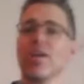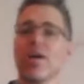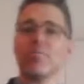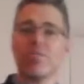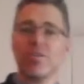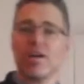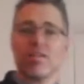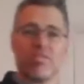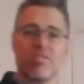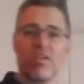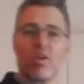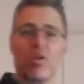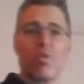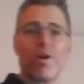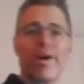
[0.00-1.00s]
that I'm
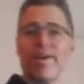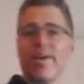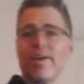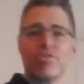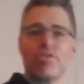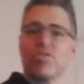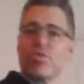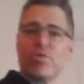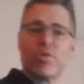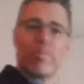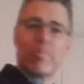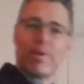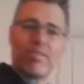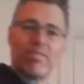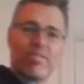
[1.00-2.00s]
dancing away, I'm just doing
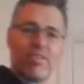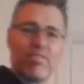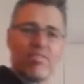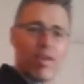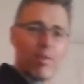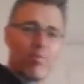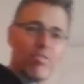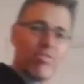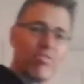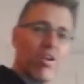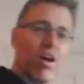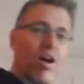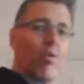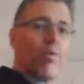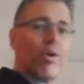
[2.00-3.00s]
a basic step to
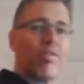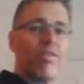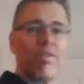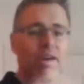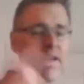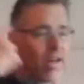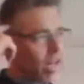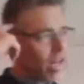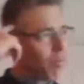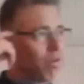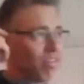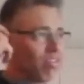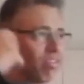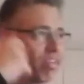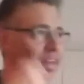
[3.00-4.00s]
start with, and I'm
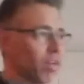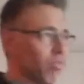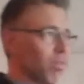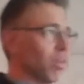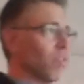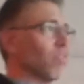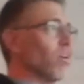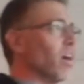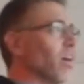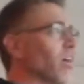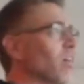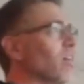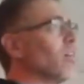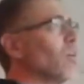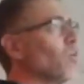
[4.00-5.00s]
listening, I'm thinking, right,
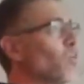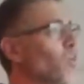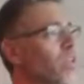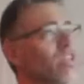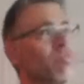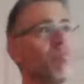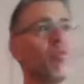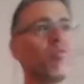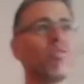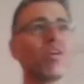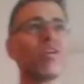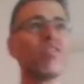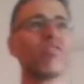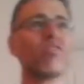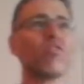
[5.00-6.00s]
when's the music
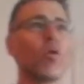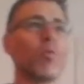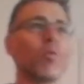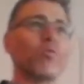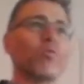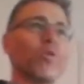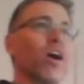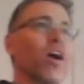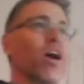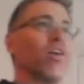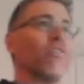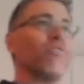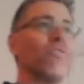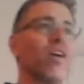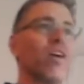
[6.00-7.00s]
going to stop? And doing a
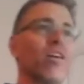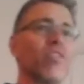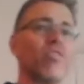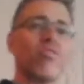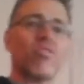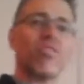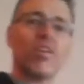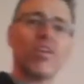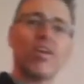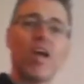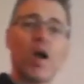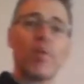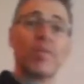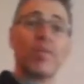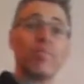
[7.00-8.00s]
high first.
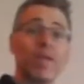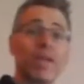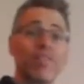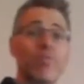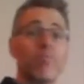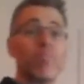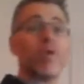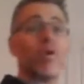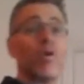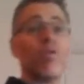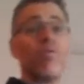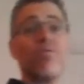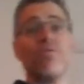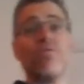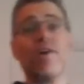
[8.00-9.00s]
I'm in the middle of a
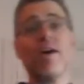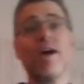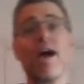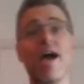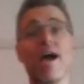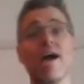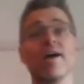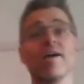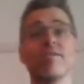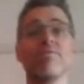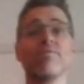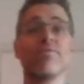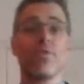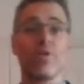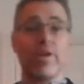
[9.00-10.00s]
move, and
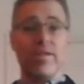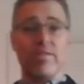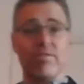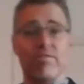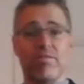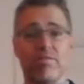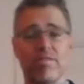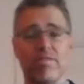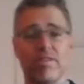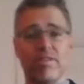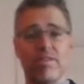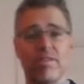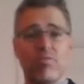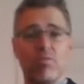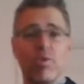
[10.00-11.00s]
freeze.
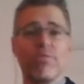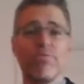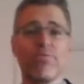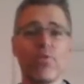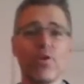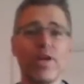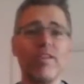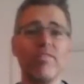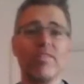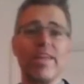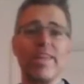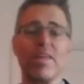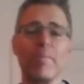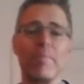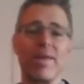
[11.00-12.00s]
So I freeze
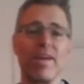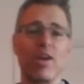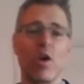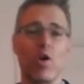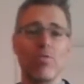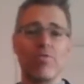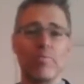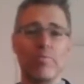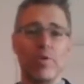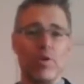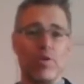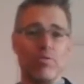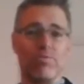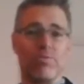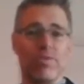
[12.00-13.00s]
in the middle of a move,
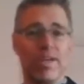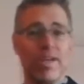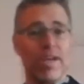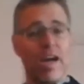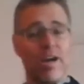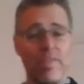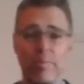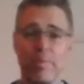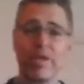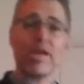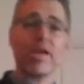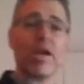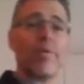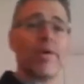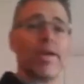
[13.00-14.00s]
and then we
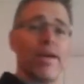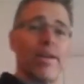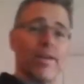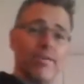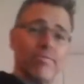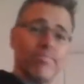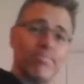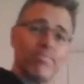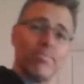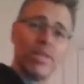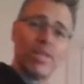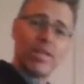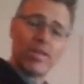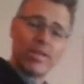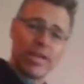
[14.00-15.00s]
can go again.
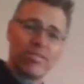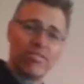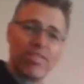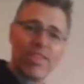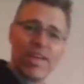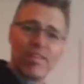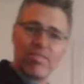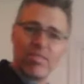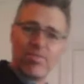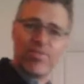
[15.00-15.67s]
Okay, so that's the